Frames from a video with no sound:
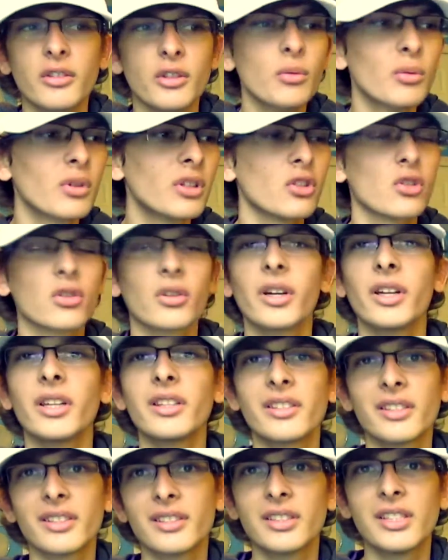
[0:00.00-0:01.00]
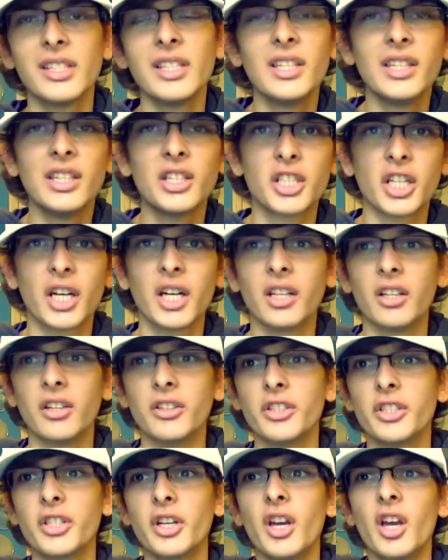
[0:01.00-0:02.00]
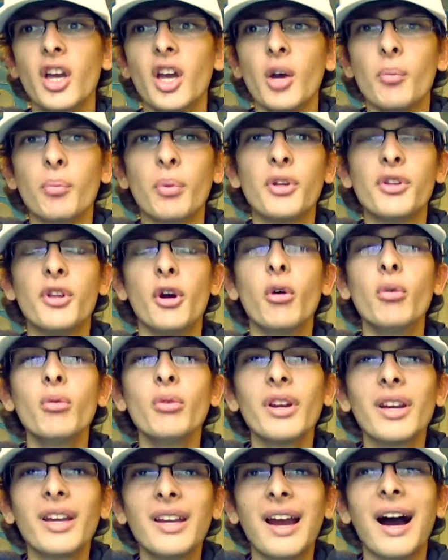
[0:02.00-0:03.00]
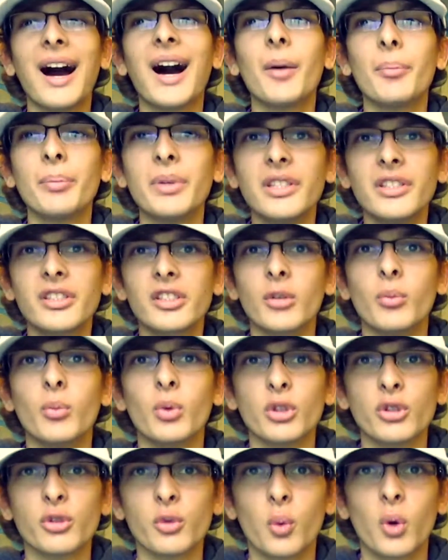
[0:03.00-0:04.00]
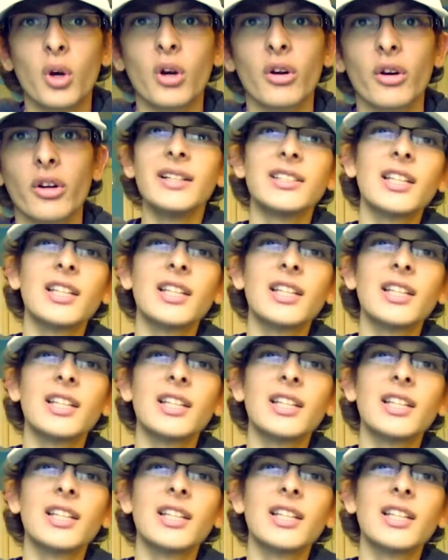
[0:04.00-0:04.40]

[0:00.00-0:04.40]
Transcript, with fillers: You want to try and succeed in the challenge, but don't copy someone's work.